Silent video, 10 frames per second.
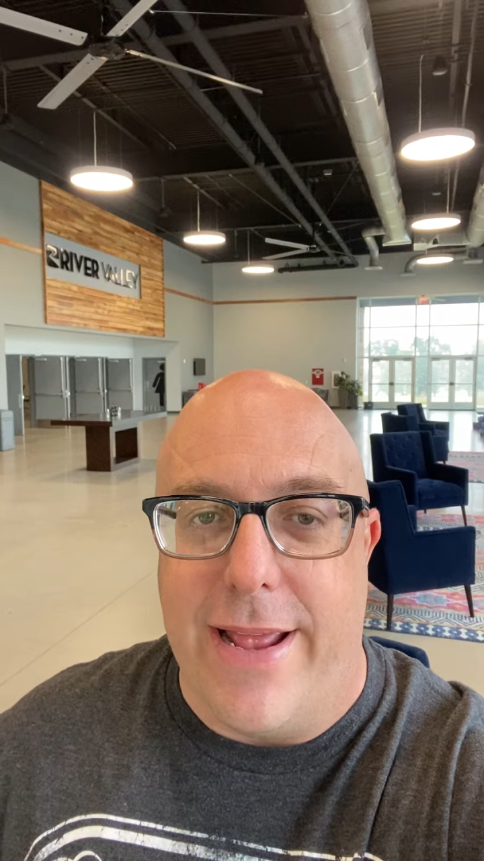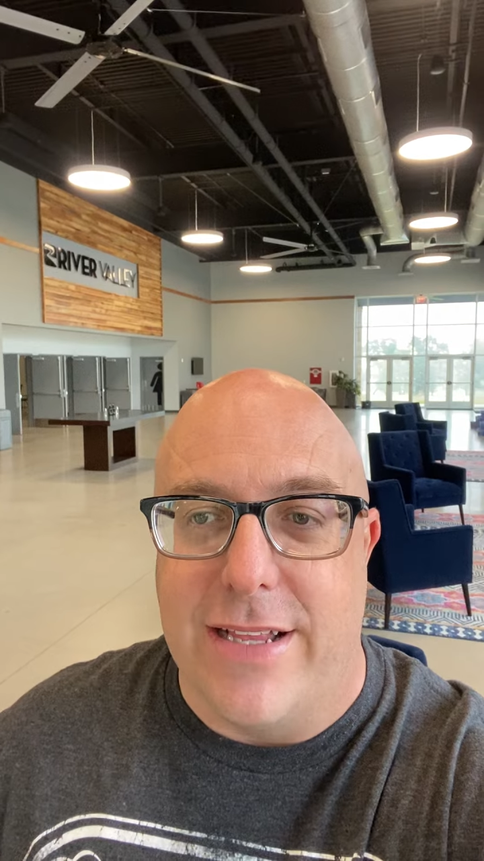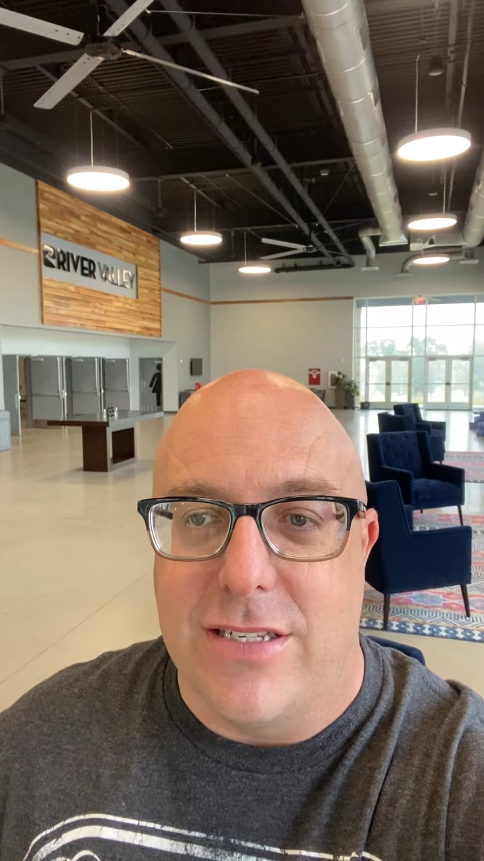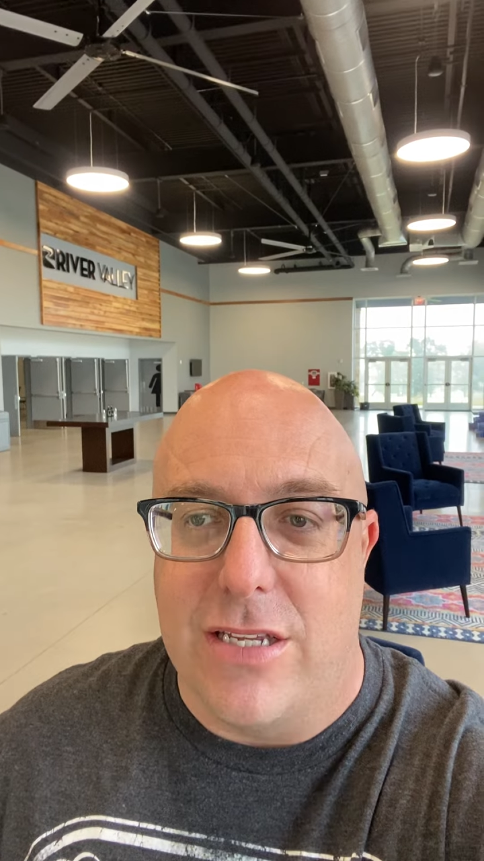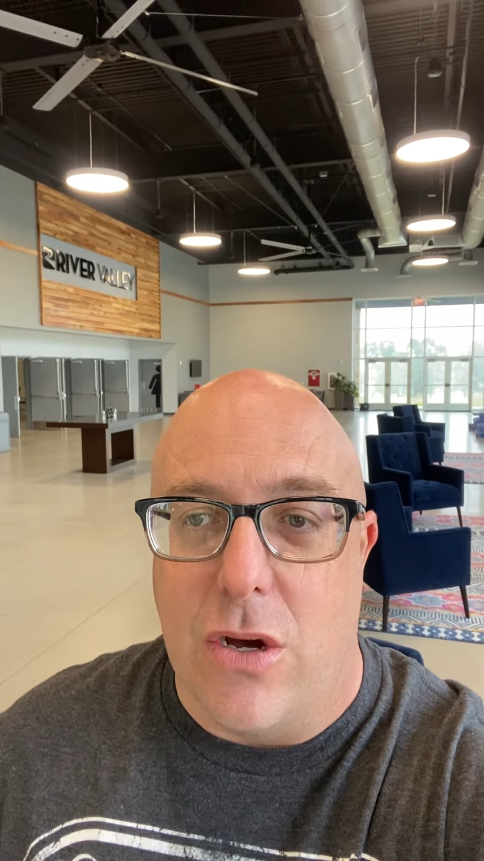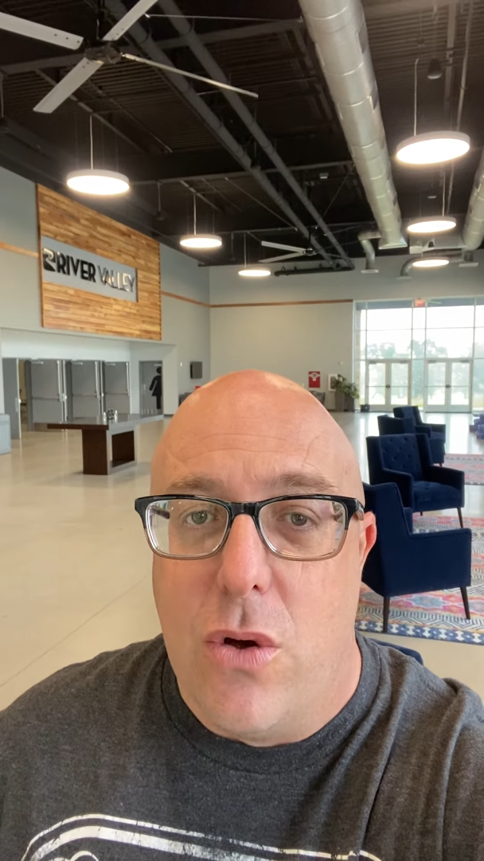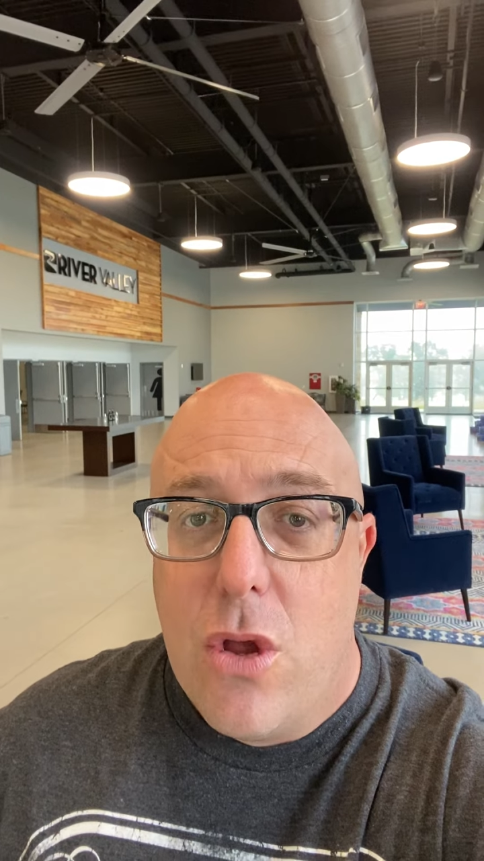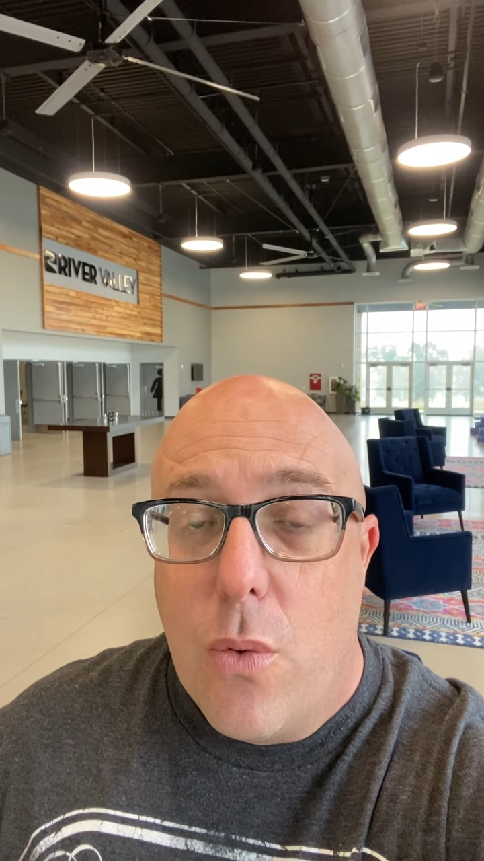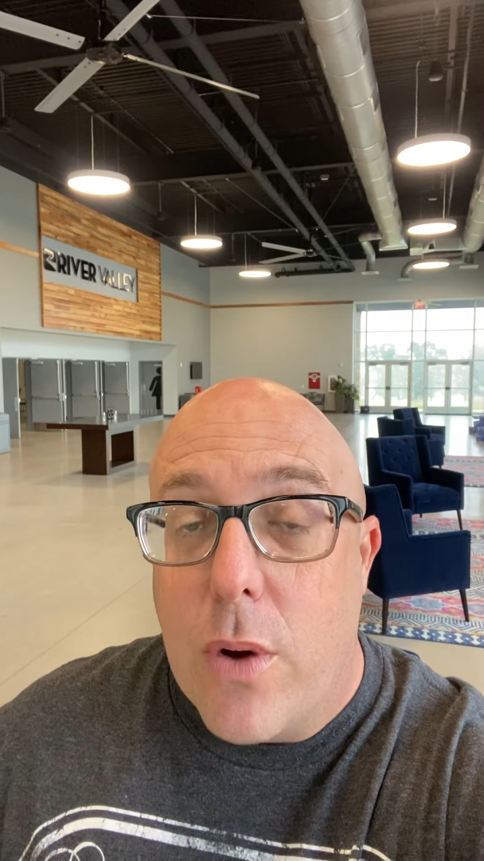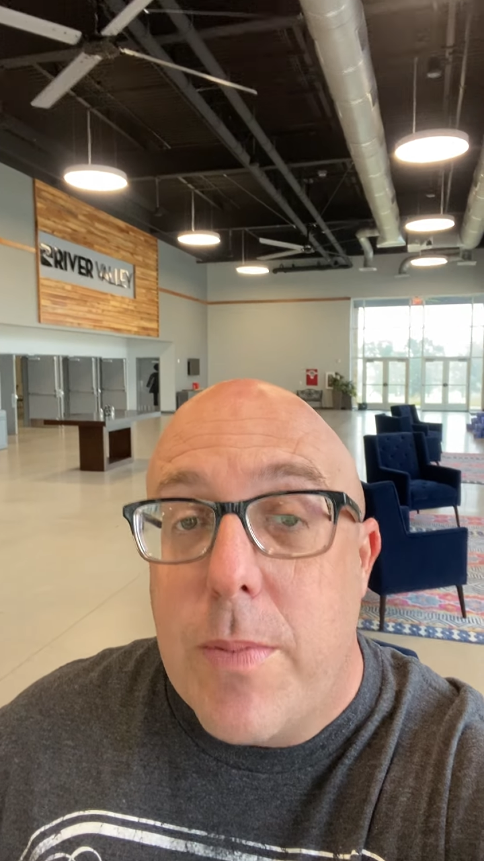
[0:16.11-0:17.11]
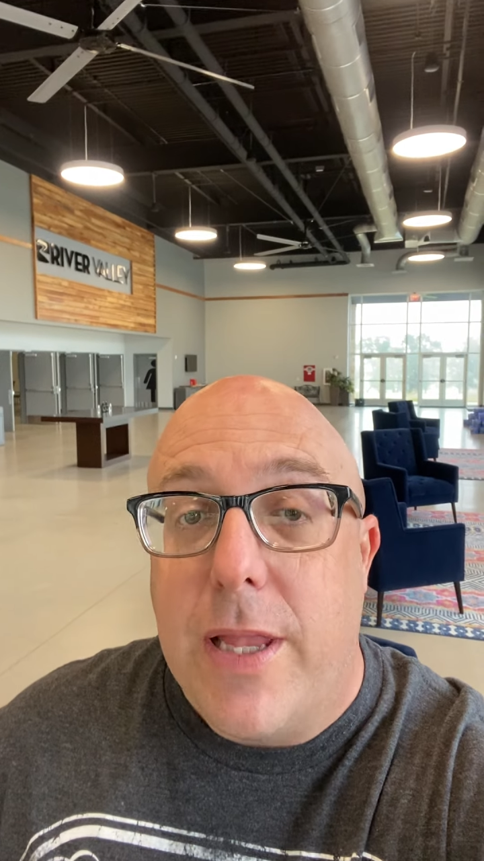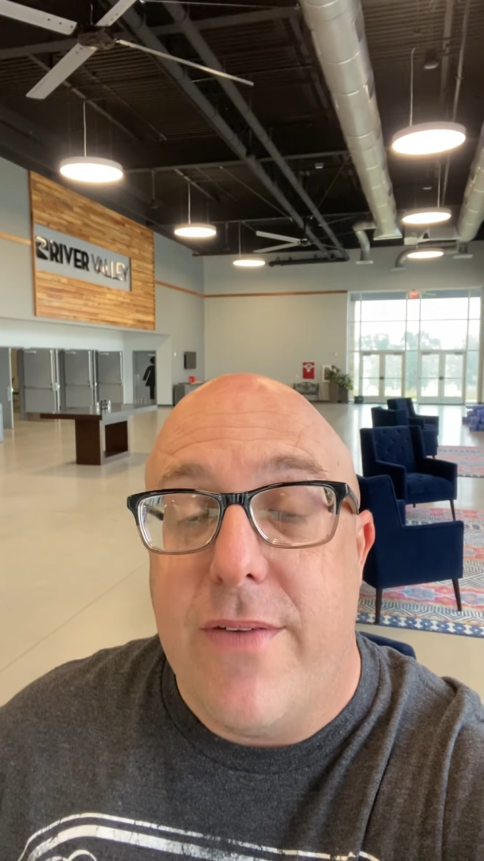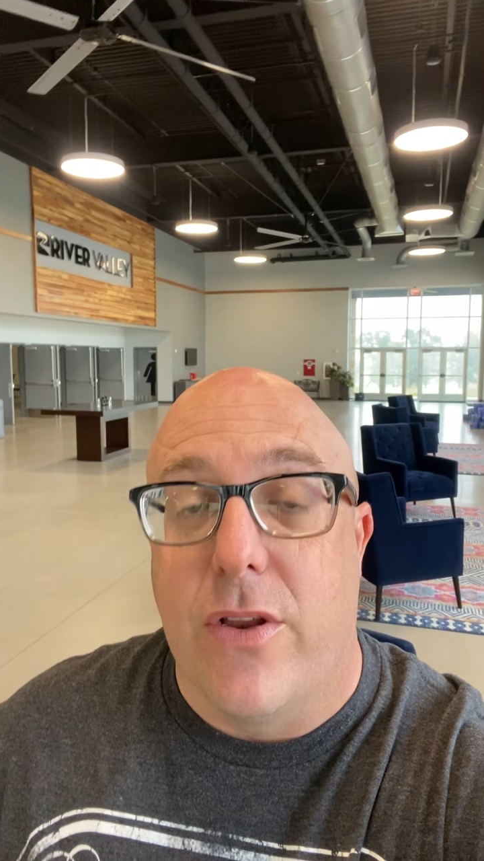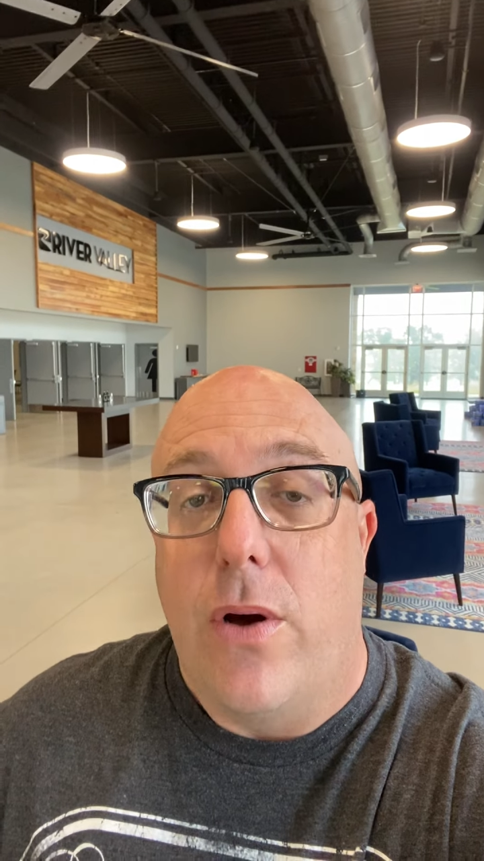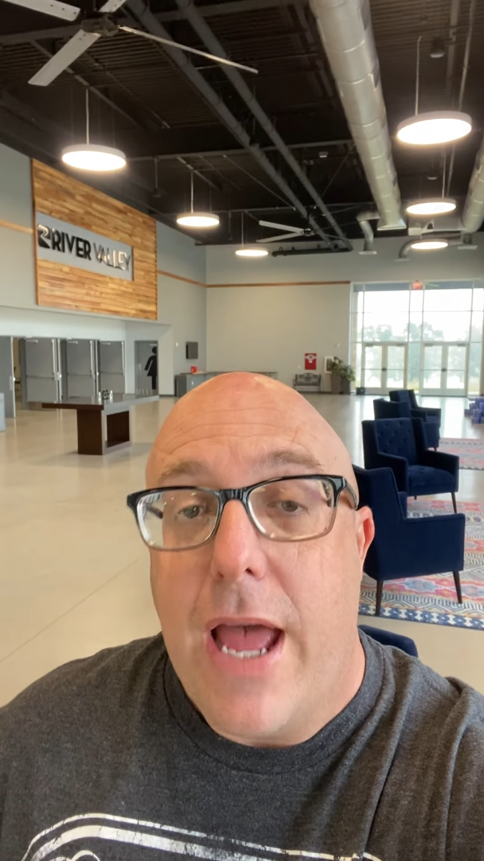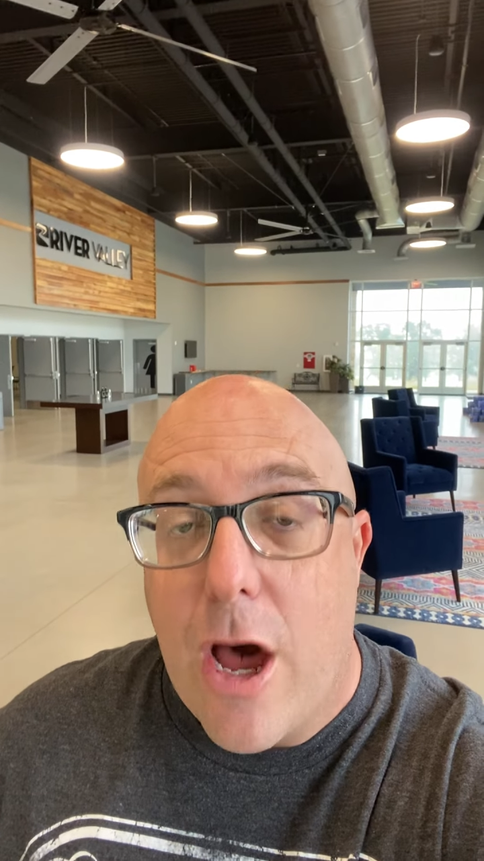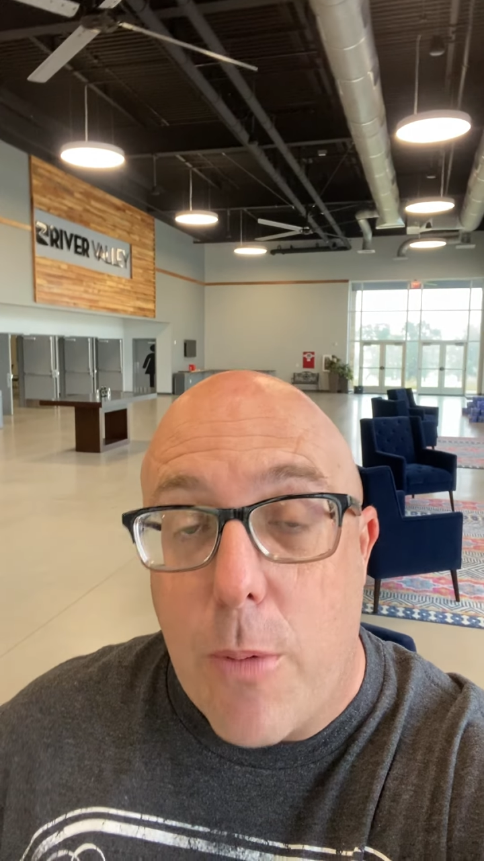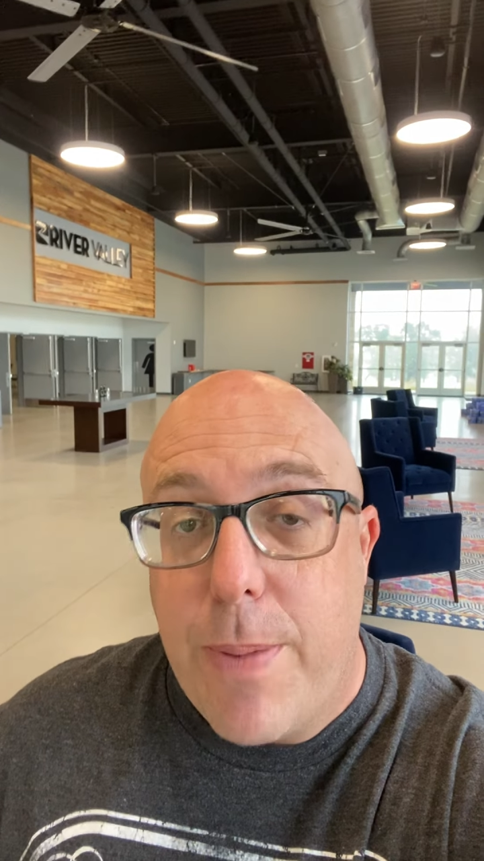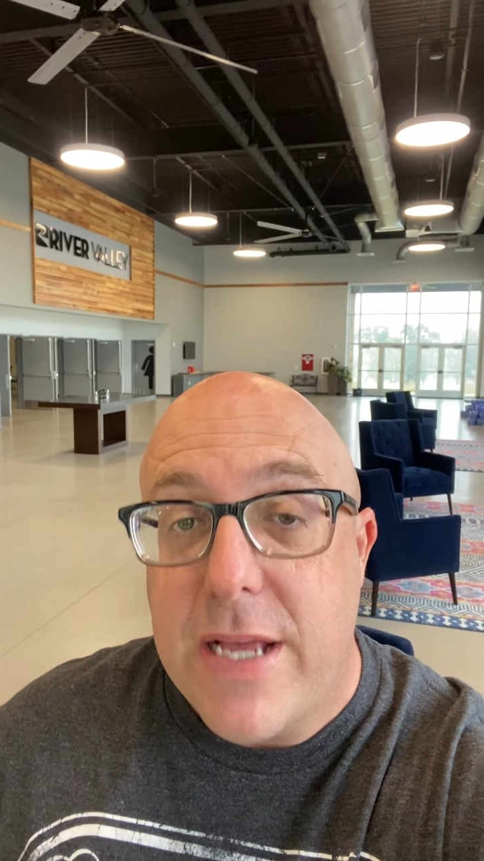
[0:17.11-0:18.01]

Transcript: And so we believe it'll help